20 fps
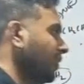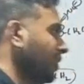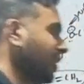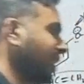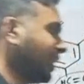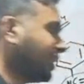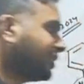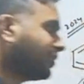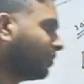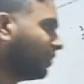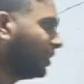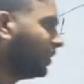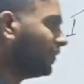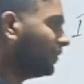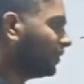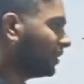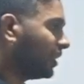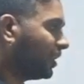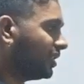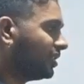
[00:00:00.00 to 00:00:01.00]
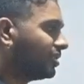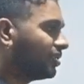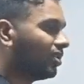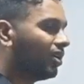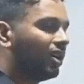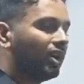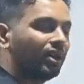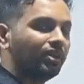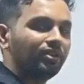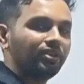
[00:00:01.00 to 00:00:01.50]
we explain things
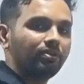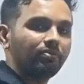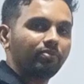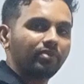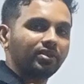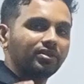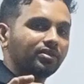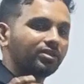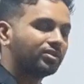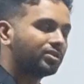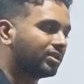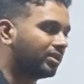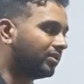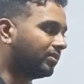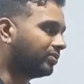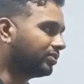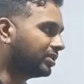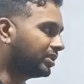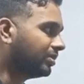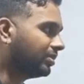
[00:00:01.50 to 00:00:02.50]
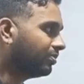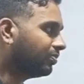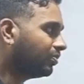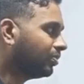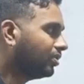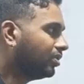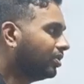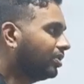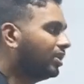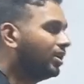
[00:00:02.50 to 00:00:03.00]
on the basis of
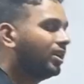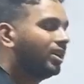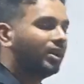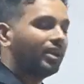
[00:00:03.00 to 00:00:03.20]
simple